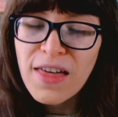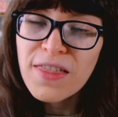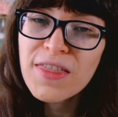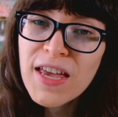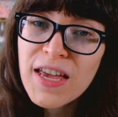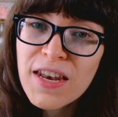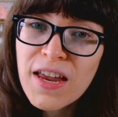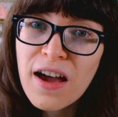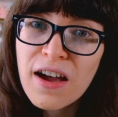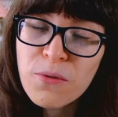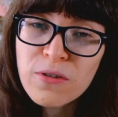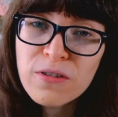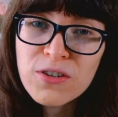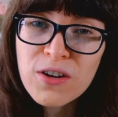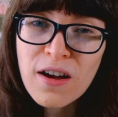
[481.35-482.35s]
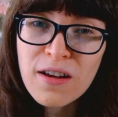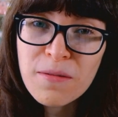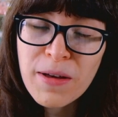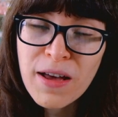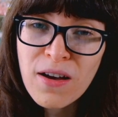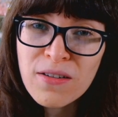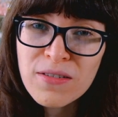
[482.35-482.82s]
Then I want to talk
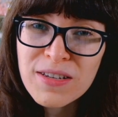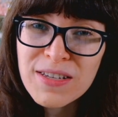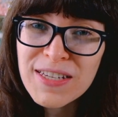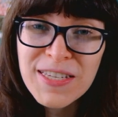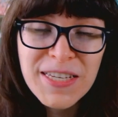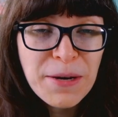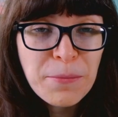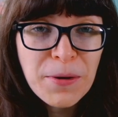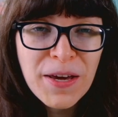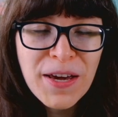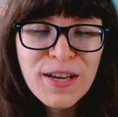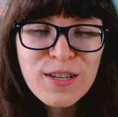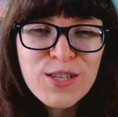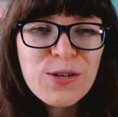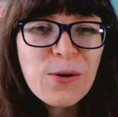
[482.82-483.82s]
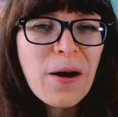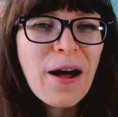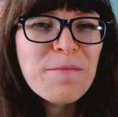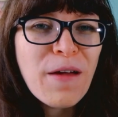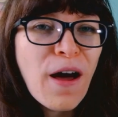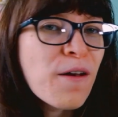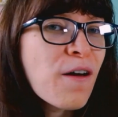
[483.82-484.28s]
about stamping. So
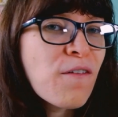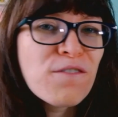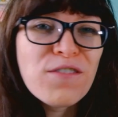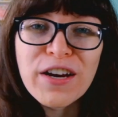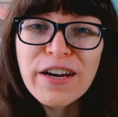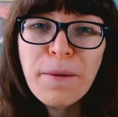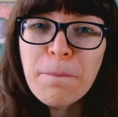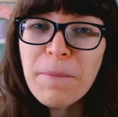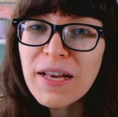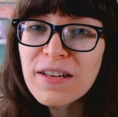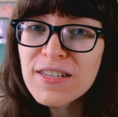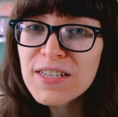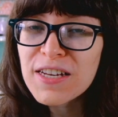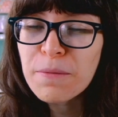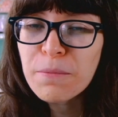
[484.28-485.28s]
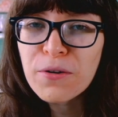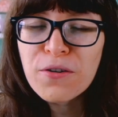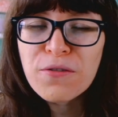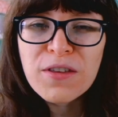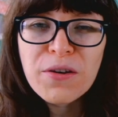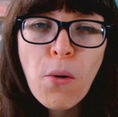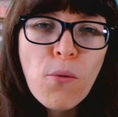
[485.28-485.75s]
I'm not a very big
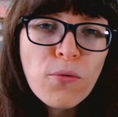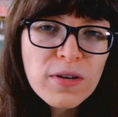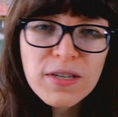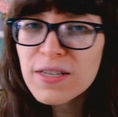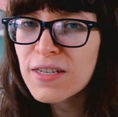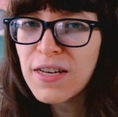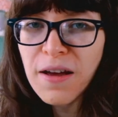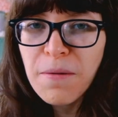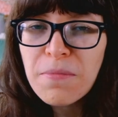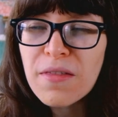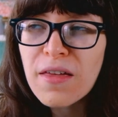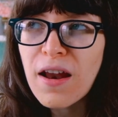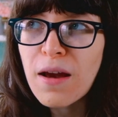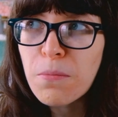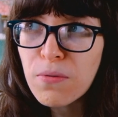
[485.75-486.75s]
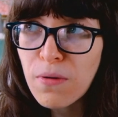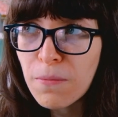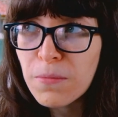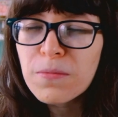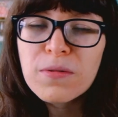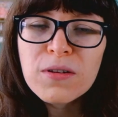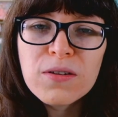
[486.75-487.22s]
stamper. The only stamp that I
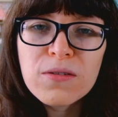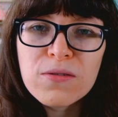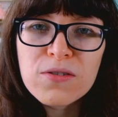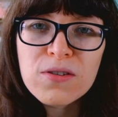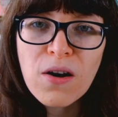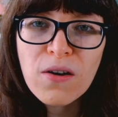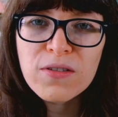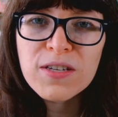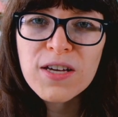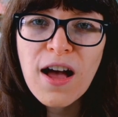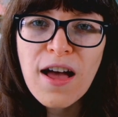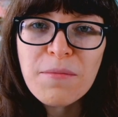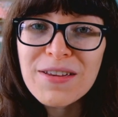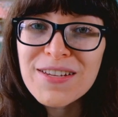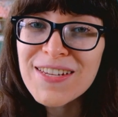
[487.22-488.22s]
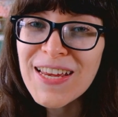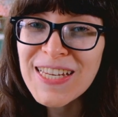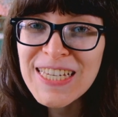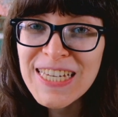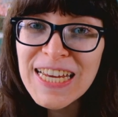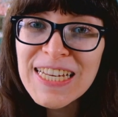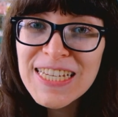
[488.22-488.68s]
probably use all the time is a
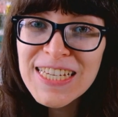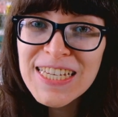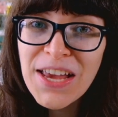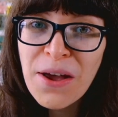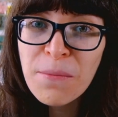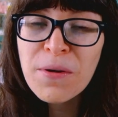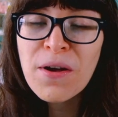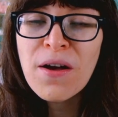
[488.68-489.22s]
date stamp.